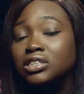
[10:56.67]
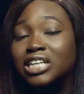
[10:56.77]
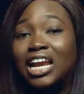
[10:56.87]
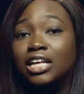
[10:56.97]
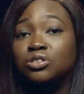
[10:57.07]

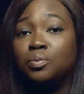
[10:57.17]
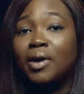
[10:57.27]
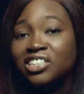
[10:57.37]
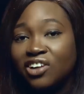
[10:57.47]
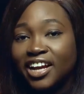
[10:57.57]
shout out to the
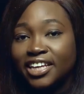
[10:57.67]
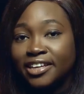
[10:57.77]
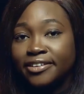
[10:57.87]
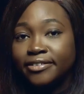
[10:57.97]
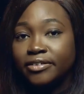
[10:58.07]

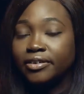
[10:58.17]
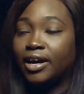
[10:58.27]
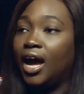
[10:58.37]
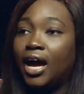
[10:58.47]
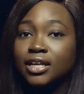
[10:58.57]
patriarchy,
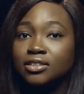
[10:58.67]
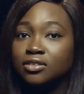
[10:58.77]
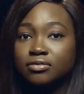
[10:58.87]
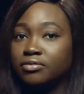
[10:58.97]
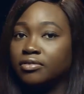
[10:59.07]

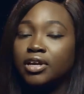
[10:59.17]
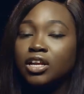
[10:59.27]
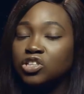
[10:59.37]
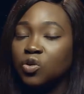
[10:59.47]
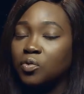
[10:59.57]
and
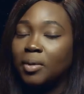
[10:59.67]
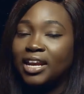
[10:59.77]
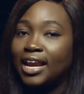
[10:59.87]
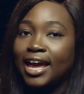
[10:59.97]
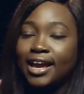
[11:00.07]
a lot of
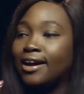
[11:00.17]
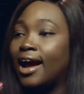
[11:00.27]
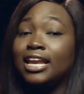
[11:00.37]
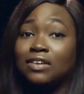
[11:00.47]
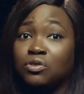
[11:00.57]
women are
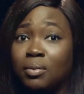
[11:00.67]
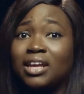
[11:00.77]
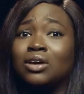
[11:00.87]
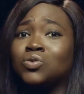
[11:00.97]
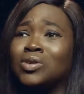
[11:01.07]
like, and even
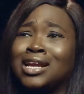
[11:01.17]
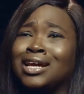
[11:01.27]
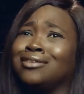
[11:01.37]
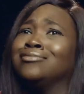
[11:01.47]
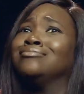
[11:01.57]
men as well are
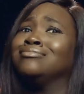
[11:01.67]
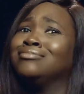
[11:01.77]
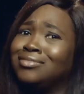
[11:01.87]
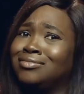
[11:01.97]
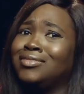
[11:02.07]
like,
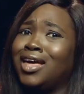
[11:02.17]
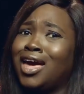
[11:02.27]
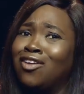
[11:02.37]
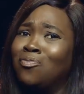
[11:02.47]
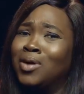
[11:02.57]

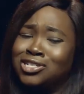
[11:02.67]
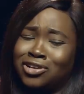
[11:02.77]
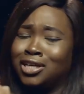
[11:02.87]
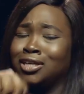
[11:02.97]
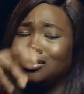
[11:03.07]
F
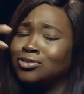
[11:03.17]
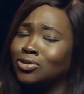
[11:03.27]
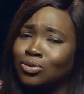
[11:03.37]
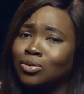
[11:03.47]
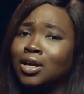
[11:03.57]
patriarchy.
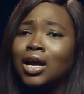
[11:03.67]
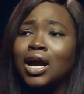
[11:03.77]
So